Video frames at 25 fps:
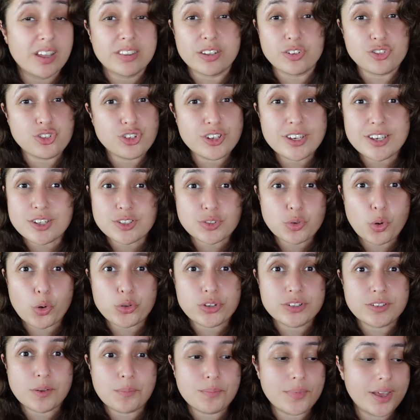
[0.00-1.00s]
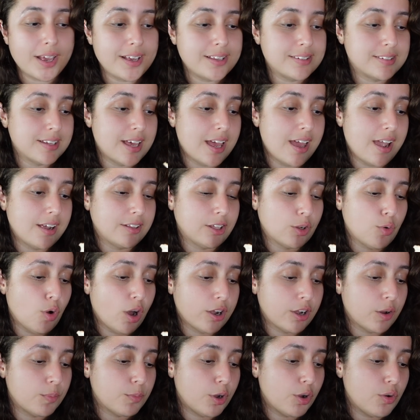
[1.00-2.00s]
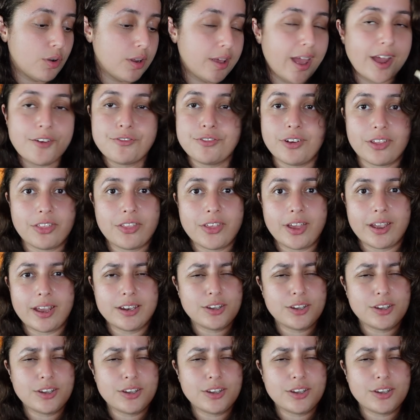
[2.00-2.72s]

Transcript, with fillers: The cheese sauce is amazing, the guacamole, everything.